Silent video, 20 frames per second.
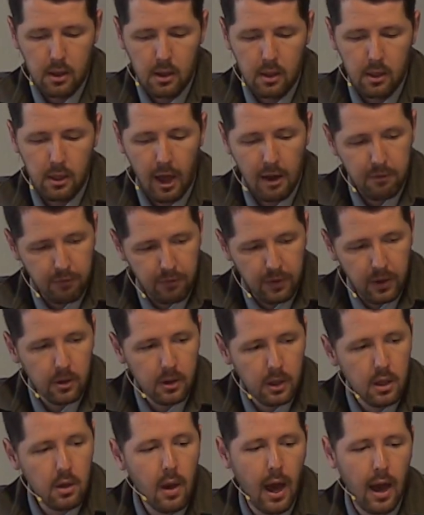That fear
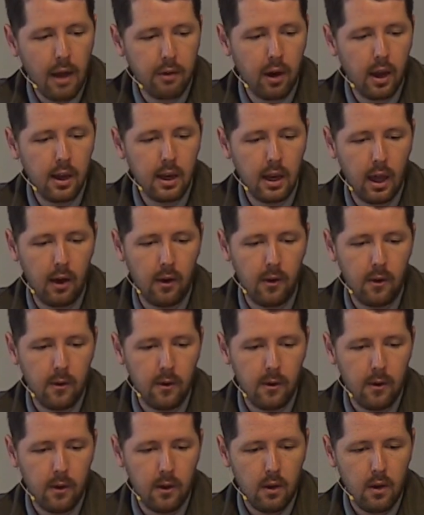that you have right now
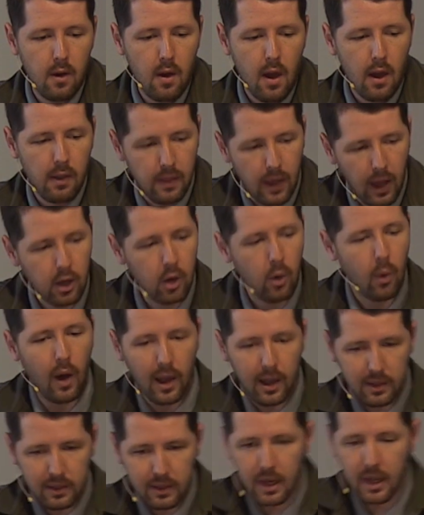and that
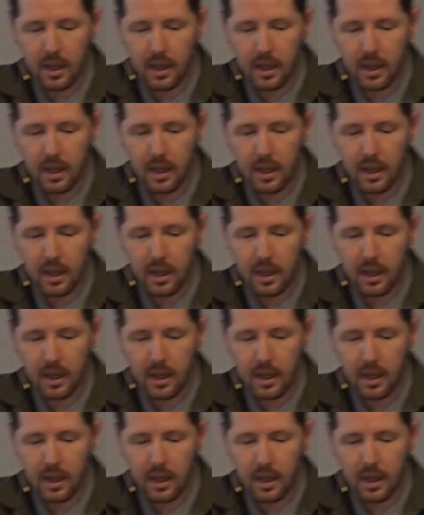quiet that